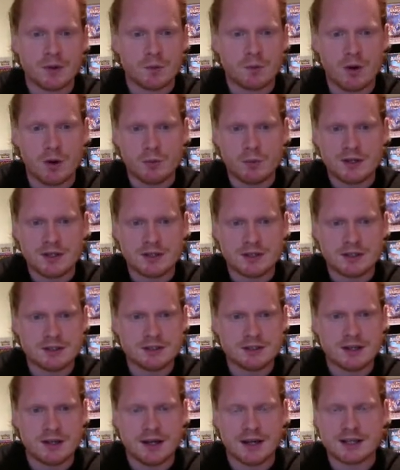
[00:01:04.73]
what we
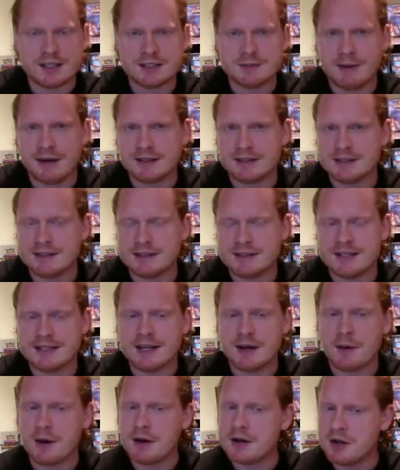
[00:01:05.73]
can expect to see.
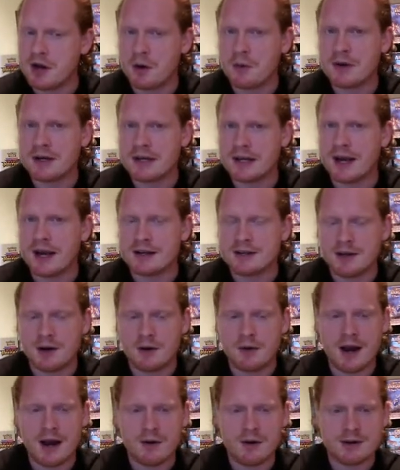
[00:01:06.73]
Now I
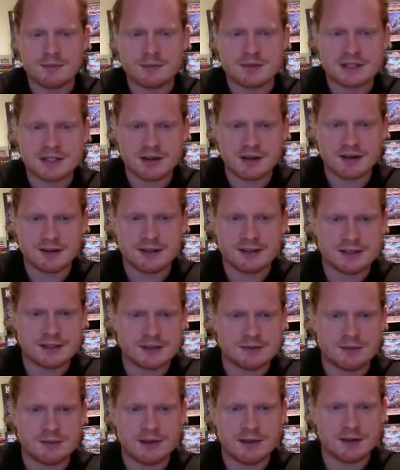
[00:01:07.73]
know how I'm starting
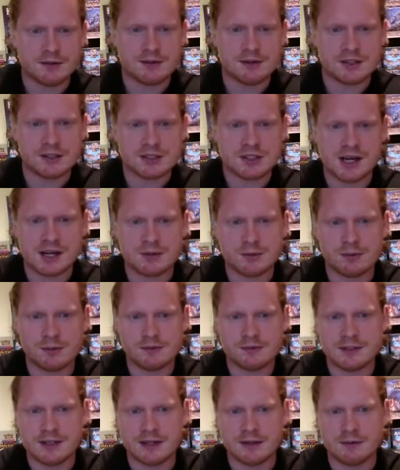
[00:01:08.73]
this without a shadow
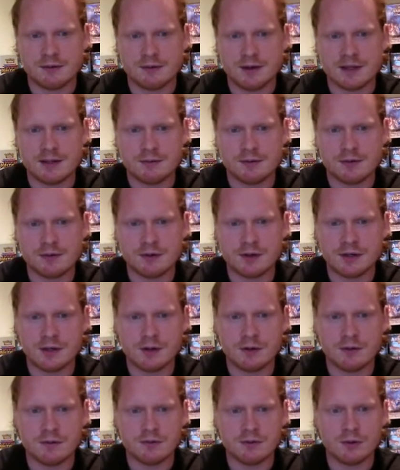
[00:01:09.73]
of a doubt. I am going to
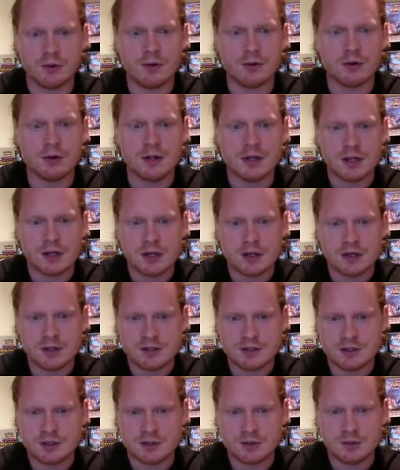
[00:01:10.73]
go for
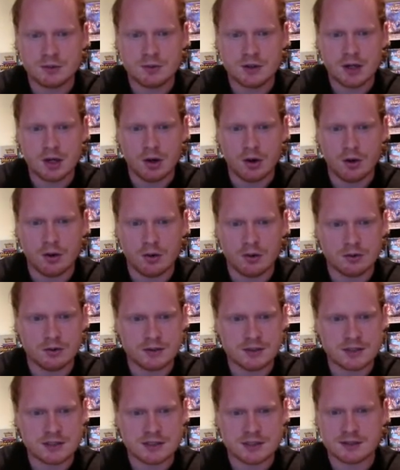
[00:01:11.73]
2
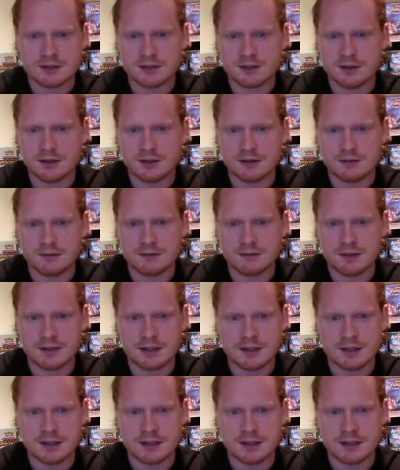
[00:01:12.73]
hordes of